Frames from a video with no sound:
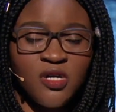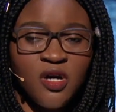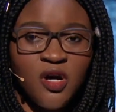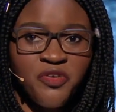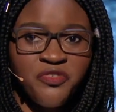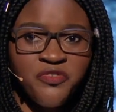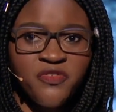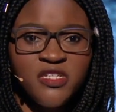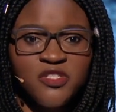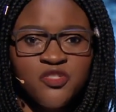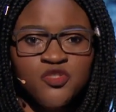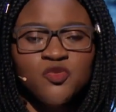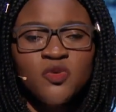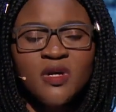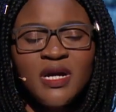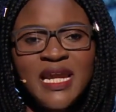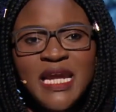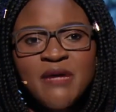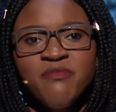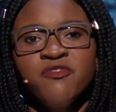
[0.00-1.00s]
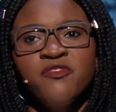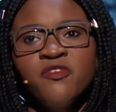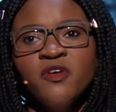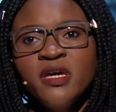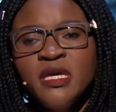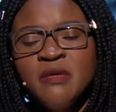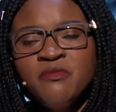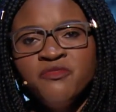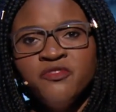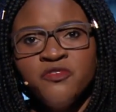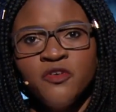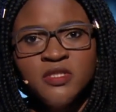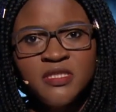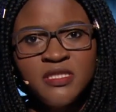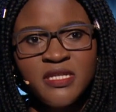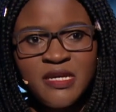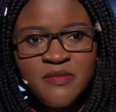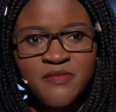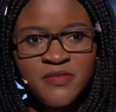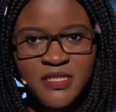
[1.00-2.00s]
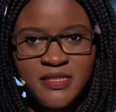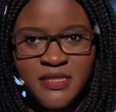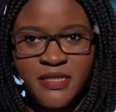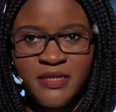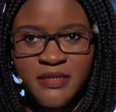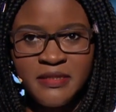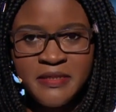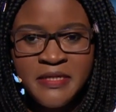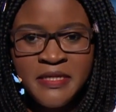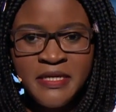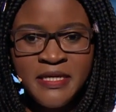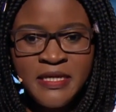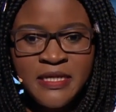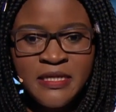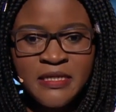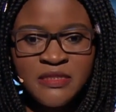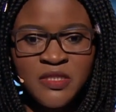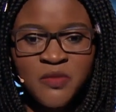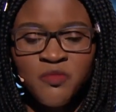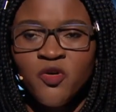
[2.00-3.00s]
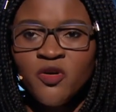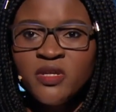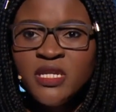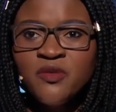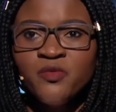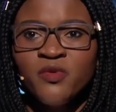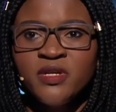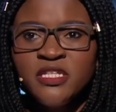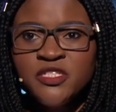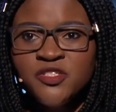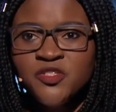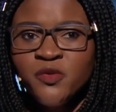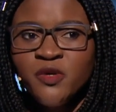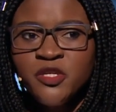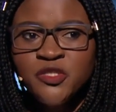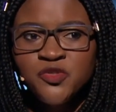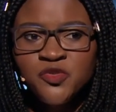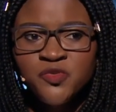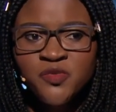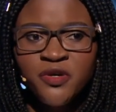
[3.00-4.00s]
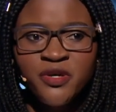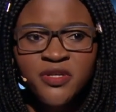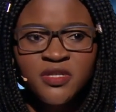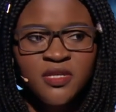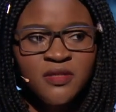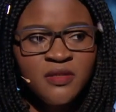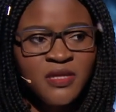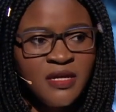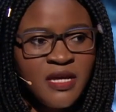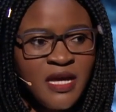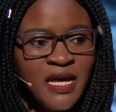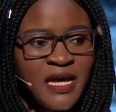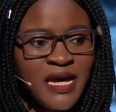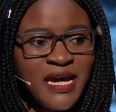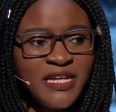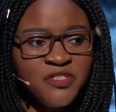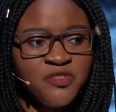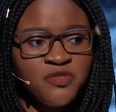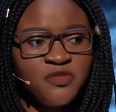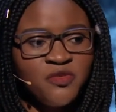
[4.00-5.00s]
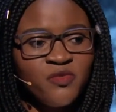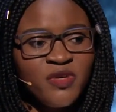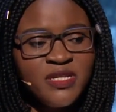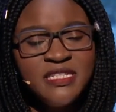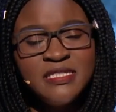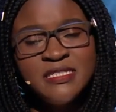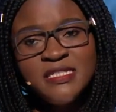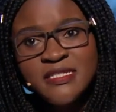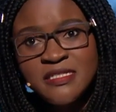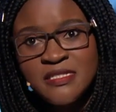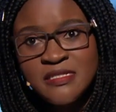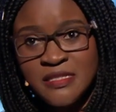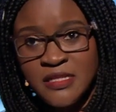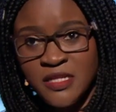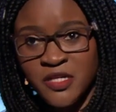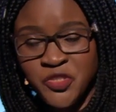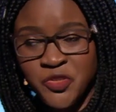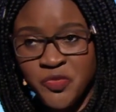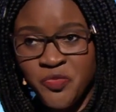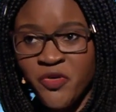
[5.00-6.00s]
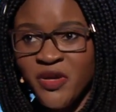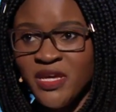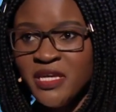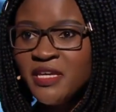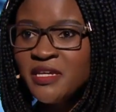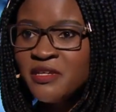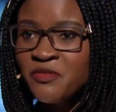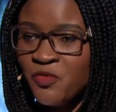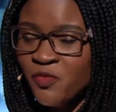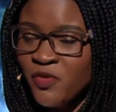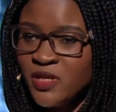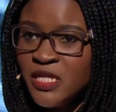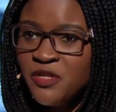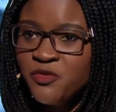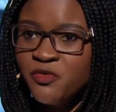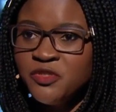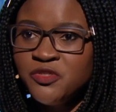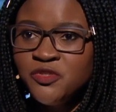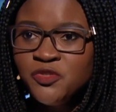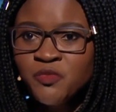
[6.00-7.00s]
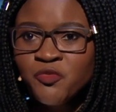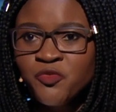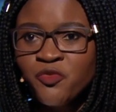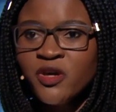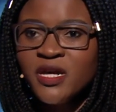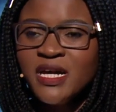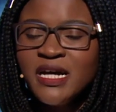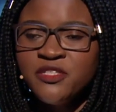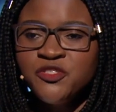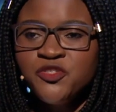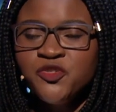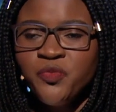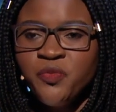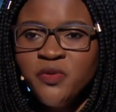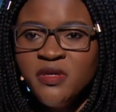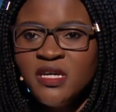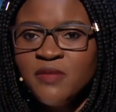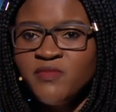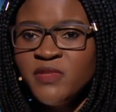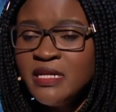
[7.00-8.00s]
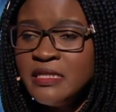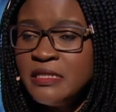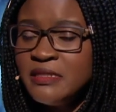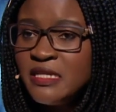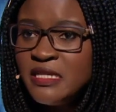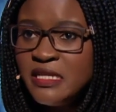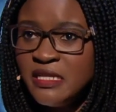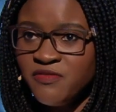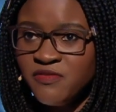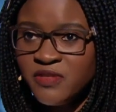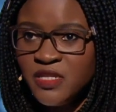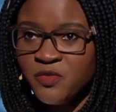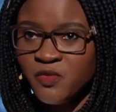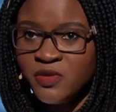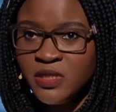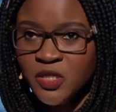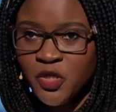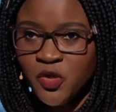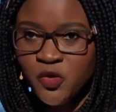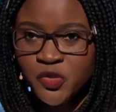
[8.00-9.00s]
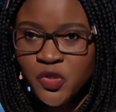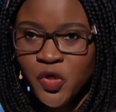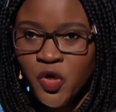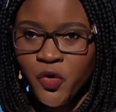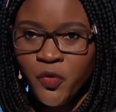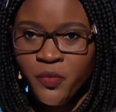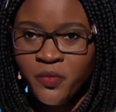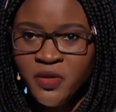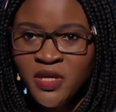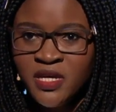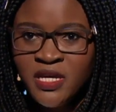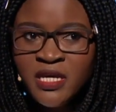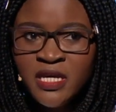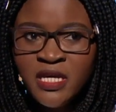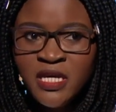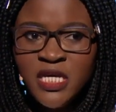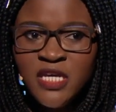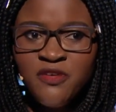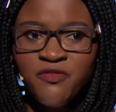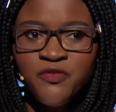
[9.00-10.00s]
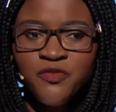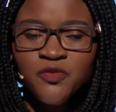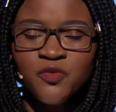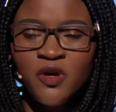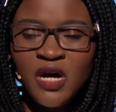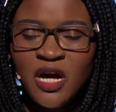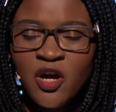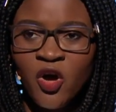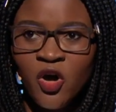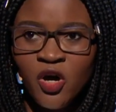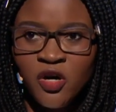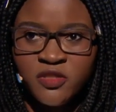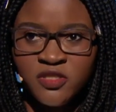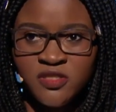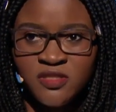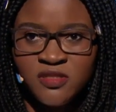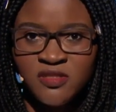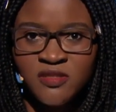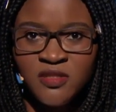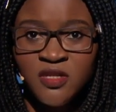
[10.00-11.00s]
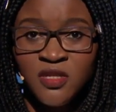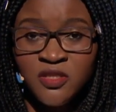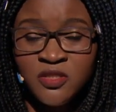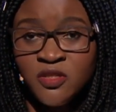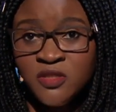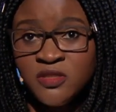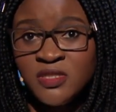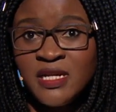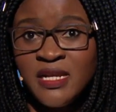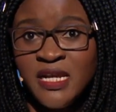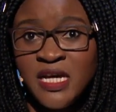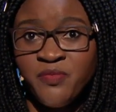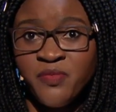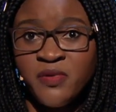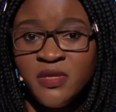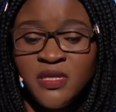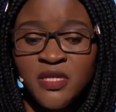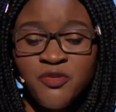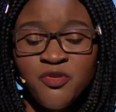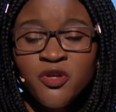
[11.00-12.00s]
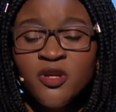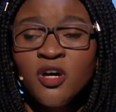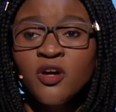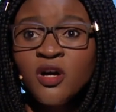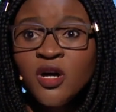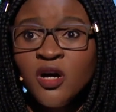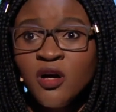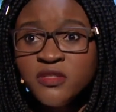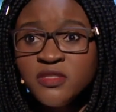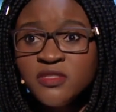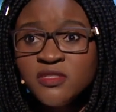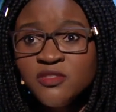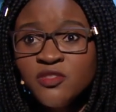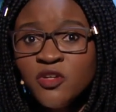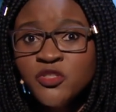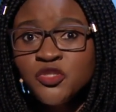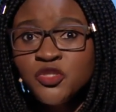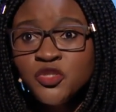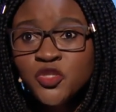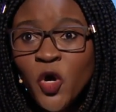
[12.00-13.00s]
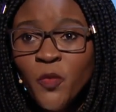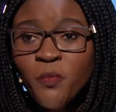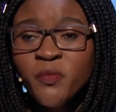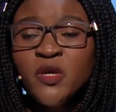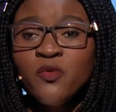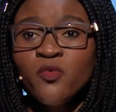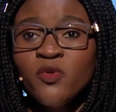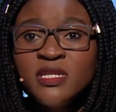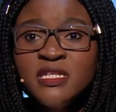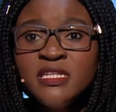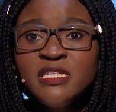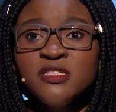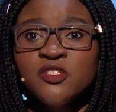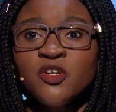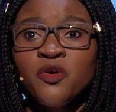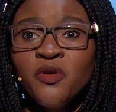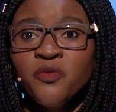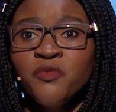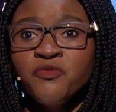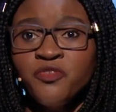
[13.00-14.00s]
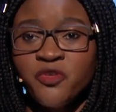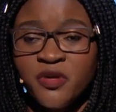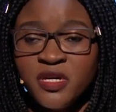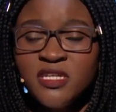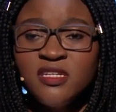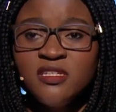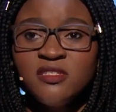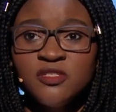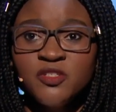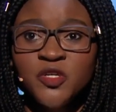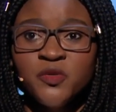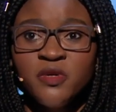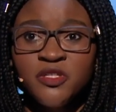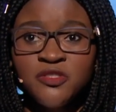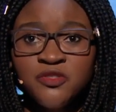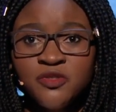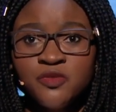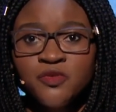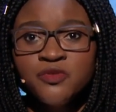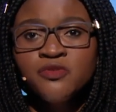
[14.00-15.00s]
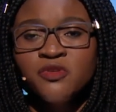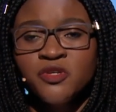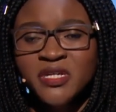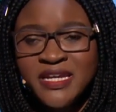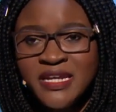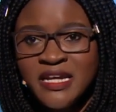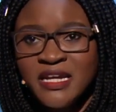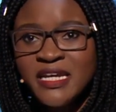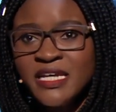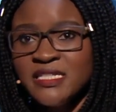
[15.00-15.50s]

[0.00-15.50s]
office to clap for him 4 times a day. In the morning when he's going to work, at noon when he takes his lunch break, when he resumes work at 2 p.m., and in the evening when he goes home. If you are caught not clapping, you're not caught not stopping when his convoy is going through, you're gonna